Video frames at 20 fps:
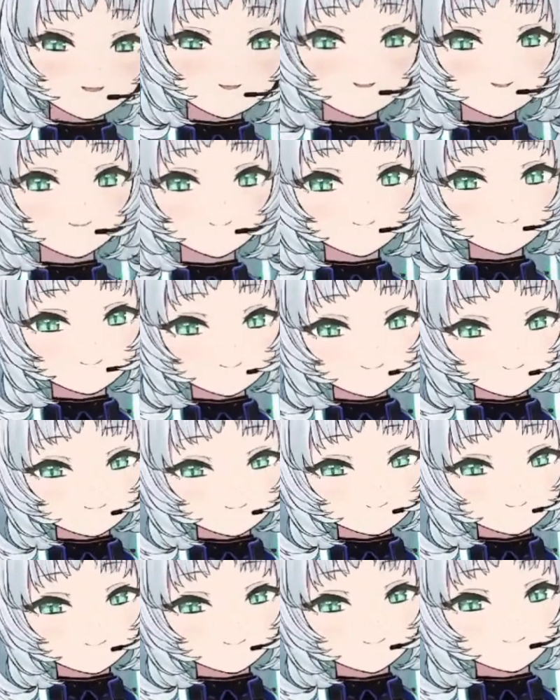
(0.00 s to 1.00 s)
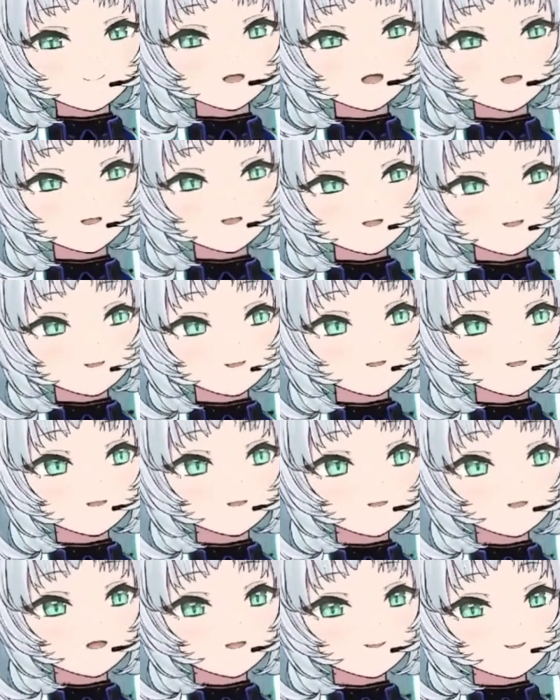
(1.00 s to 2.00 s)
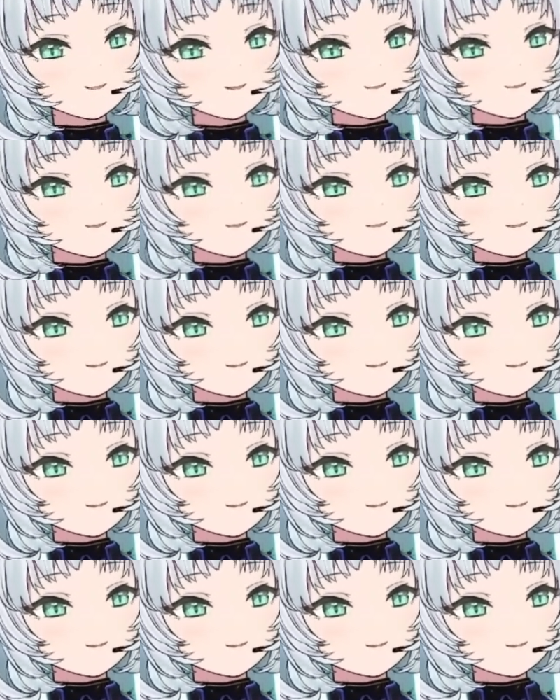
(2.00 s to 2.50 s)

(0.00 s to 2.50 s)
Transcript: I think so. I think so.